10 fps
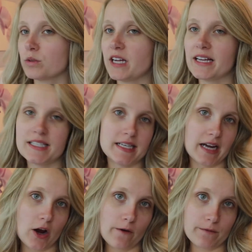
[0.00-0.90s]

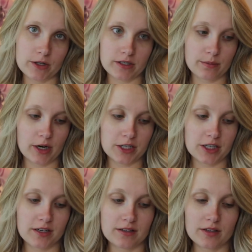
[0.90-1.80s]
testing out first
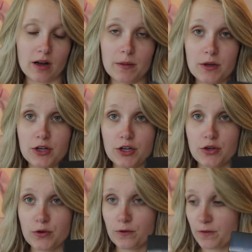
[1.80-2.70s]
impressions on the
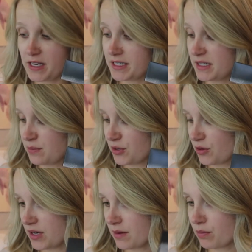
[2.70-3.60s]
new Fenty
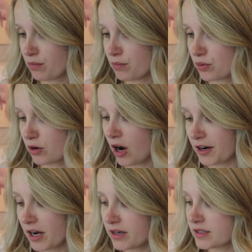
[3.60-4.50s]
Beauty
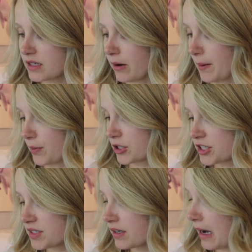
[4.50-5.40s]
products. Now I
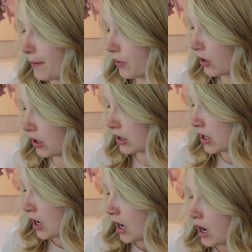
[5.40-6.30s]
purchased a
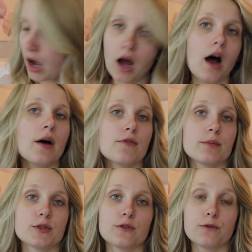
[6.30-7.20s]
couple
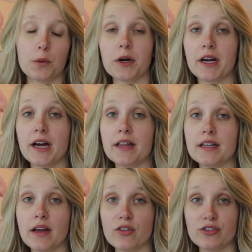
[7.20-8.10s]
from Sephora
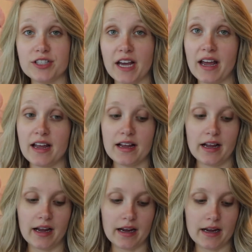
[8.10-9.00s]
the other
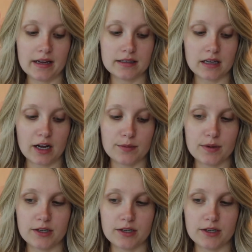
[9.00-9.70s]
day, and I